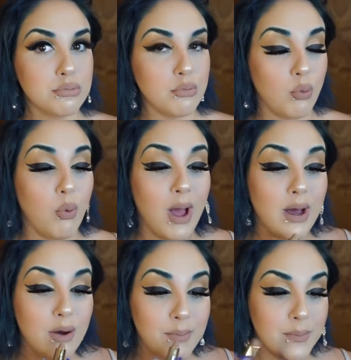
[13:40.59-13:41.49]

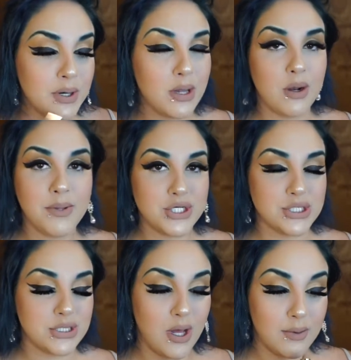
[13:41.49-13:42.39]
Wow, I'm gonna put a little bit
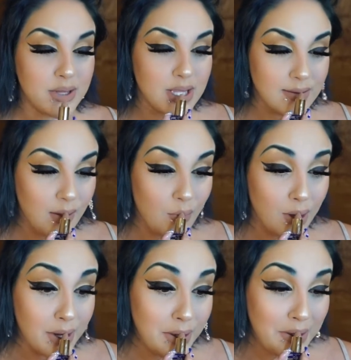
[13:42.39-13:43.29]
just on because I
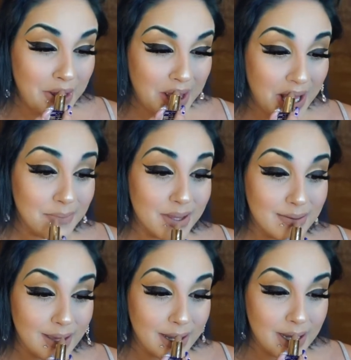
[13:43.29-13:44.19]
want to, because I'm
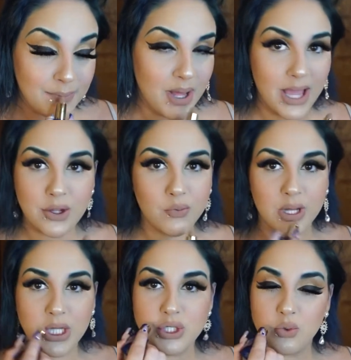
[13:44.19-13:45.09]
excited, but I could
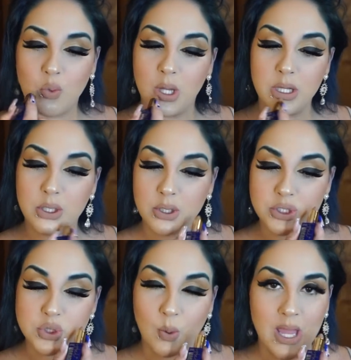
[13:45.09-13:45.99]
really do one little
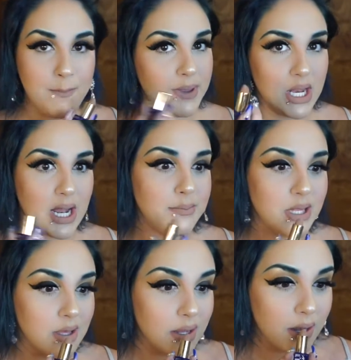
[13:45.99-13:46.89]
swipe and I'd be
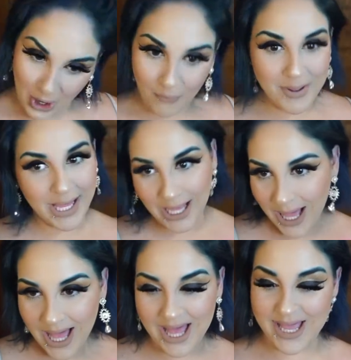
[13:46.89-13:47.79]
good. Oh my
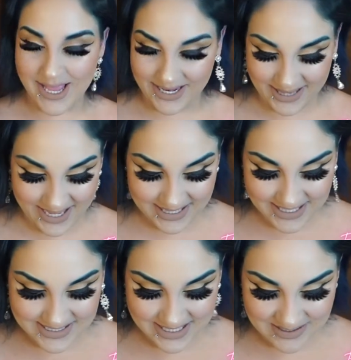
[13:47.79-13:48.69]
God, like
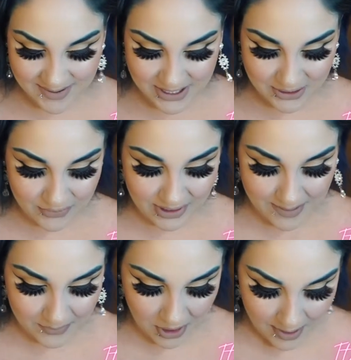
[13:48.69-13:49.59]
is this my new
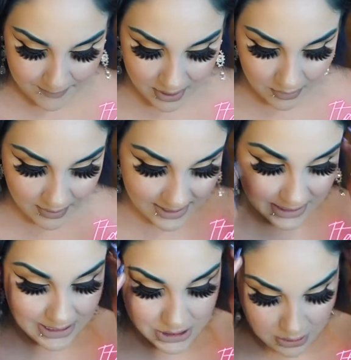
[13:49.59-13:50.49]
lip combo? I
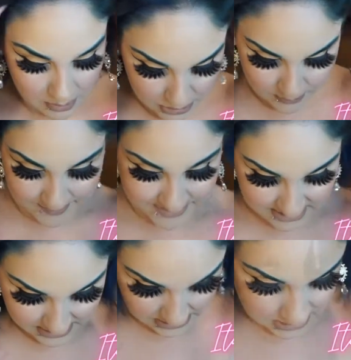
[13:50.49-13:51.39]
need to go on the
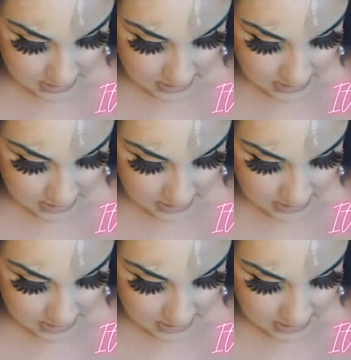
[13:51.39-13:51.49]
website.